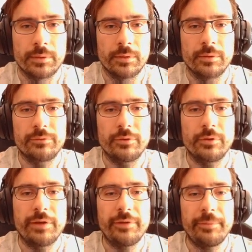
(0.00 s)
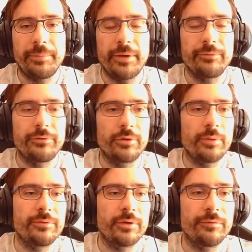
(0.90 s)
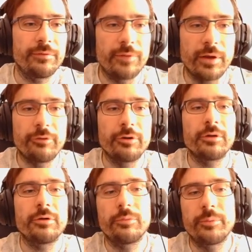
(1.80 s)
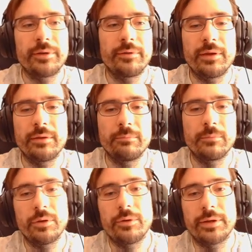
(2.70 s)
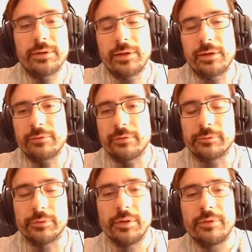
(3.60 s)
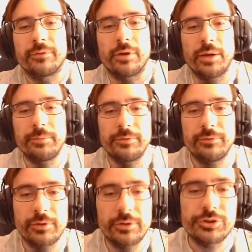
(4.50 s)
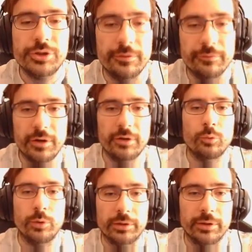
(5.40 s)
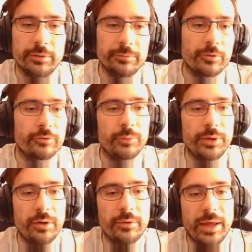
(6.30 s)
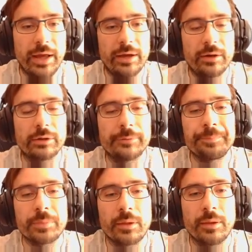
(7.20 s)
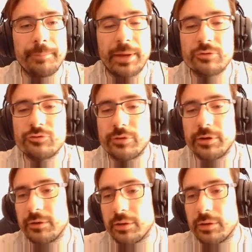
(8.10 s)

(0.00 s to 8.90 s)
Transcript: So if our player was to go inside of this area, we can then load in the next level. So I'm just going to cheat very quickly because we know that our boundary